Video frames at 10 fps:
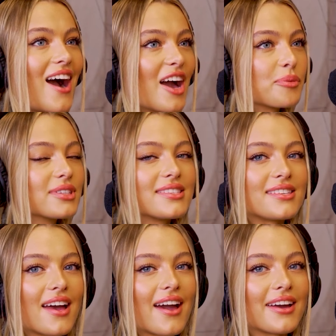I would
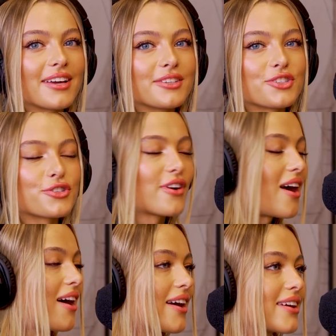say
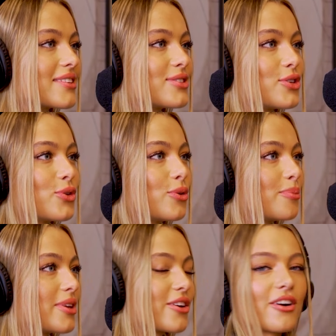try to
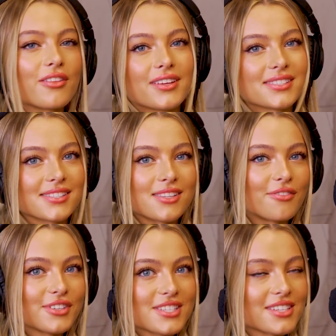be your authentic self
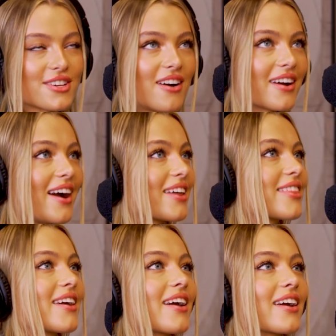on TikTok. I
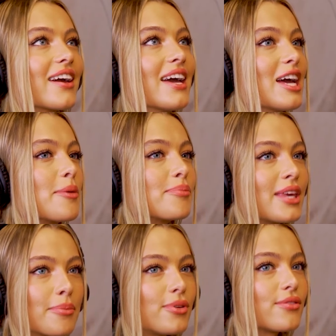think
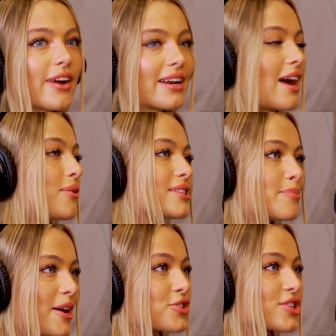people right now
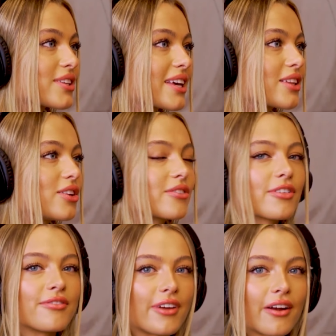especially look
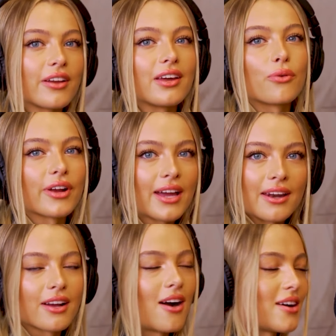for very
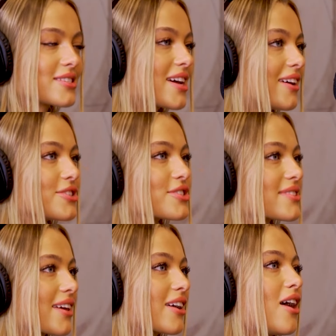organic content,
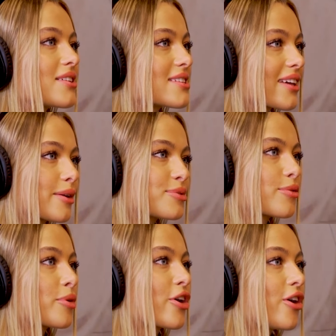just like content that comes
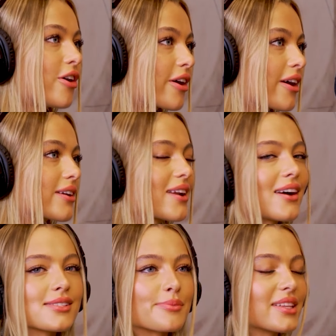from your heart,
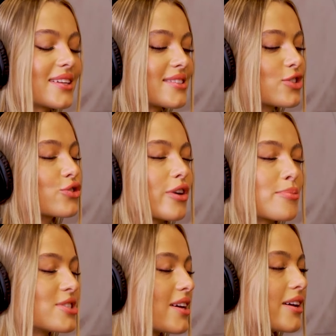not something that's
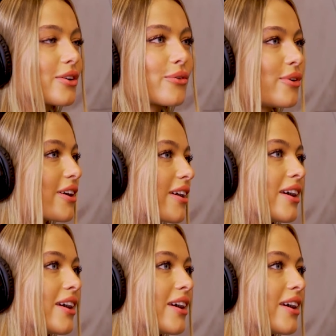scripted or